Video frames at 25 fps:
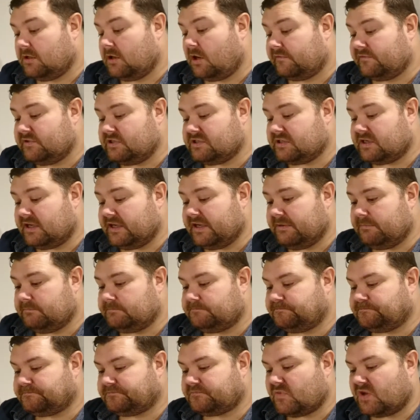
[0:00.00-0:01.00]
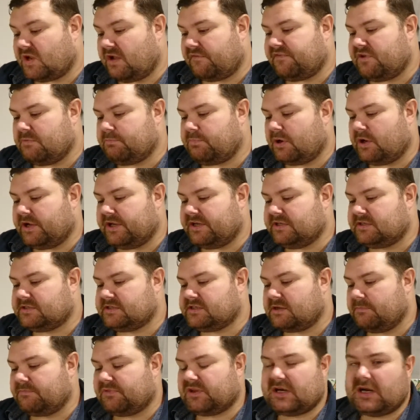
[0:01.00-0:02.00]
obviously, if you're putting
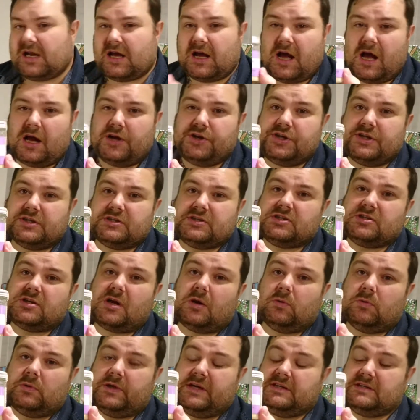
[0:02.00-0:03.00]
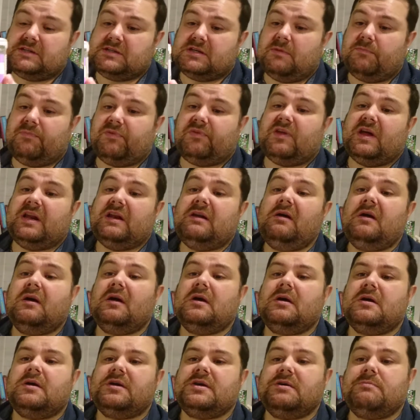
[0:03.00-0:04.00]
something like onion salt in something,
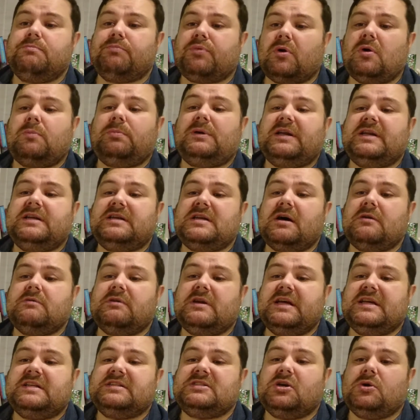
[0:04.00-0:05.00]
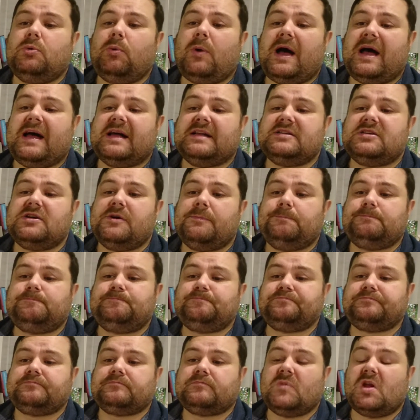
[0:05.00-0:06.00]
you probably don't need to add
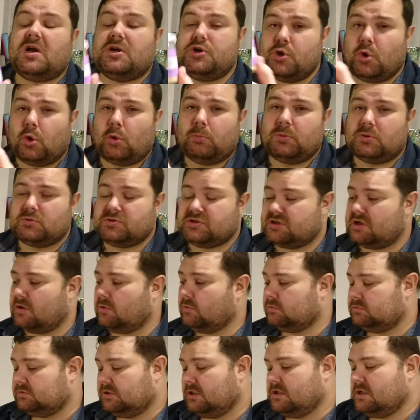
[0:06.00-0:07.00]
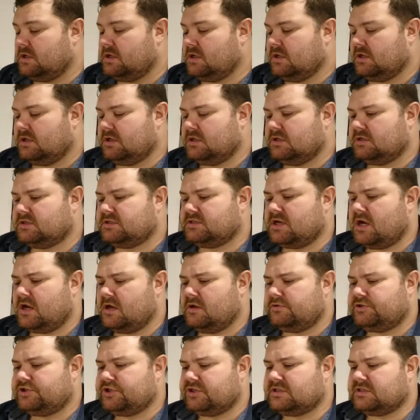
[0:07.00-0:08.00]
normal salt.
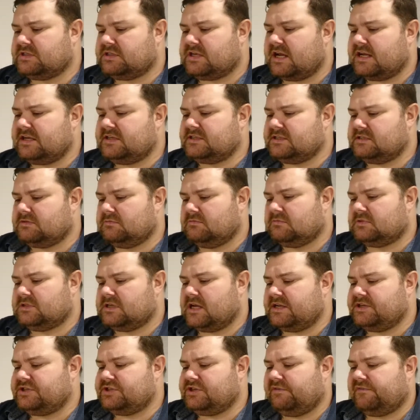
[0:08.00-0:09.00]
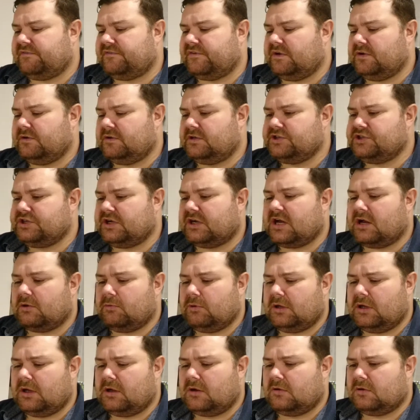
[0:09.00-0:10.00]
So just taste your food as you go
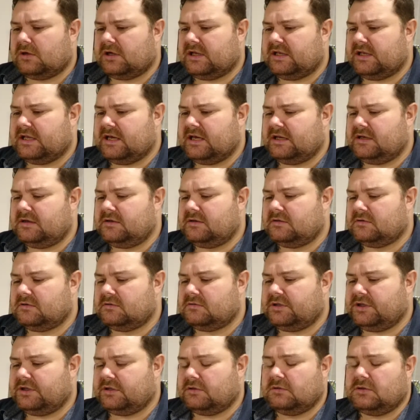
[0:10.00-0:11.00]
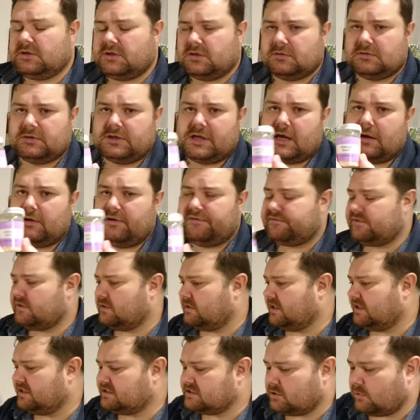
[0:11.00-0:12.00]
along, and then you'll know if you
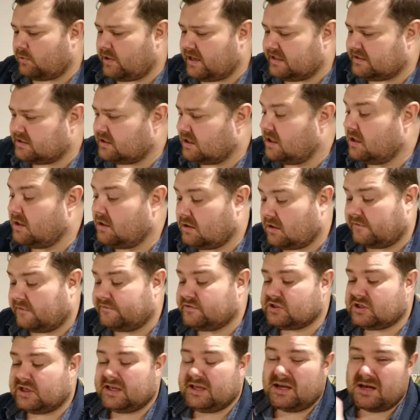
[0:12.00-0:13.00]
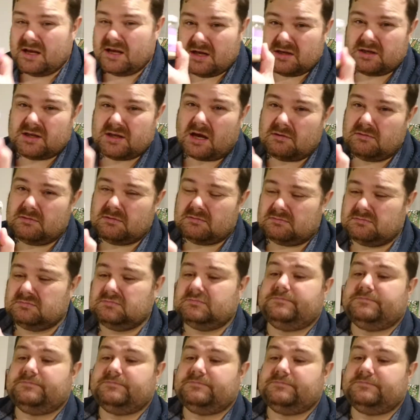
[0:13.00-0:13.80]
need to add. Obviously, don't